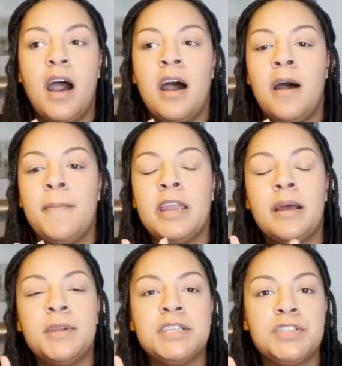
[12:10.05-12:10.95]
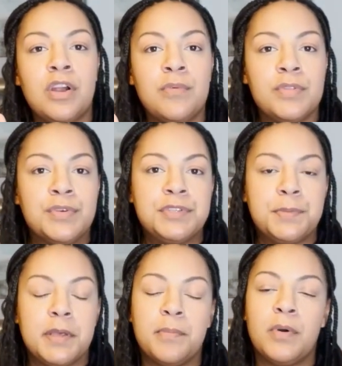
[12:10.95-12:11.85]
And I'm gonna start with those
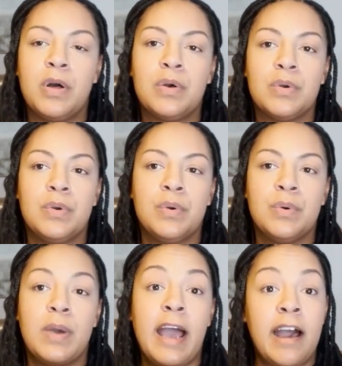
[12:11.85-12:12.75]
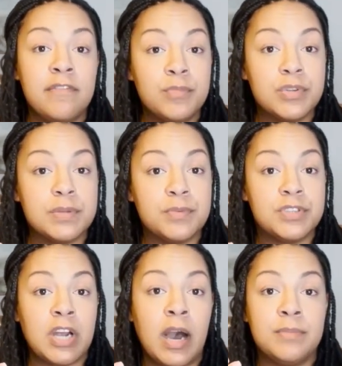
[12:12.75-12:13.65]
people who have multiple
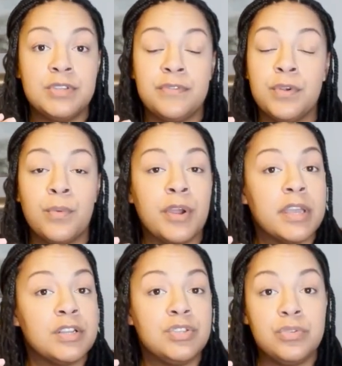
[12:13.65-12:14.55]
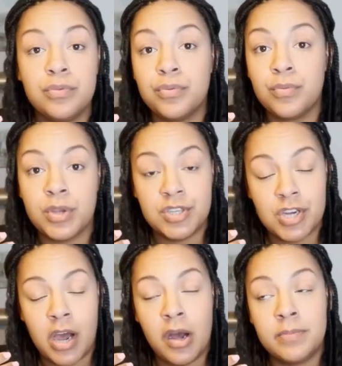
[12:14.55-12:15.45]
jobs. So if you're working 2-3
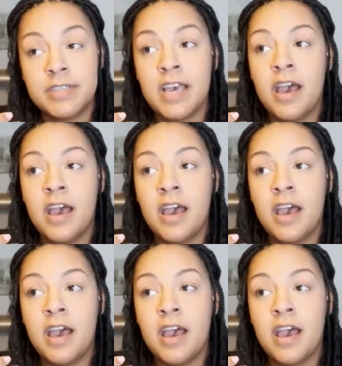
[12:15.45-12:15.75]
jobs,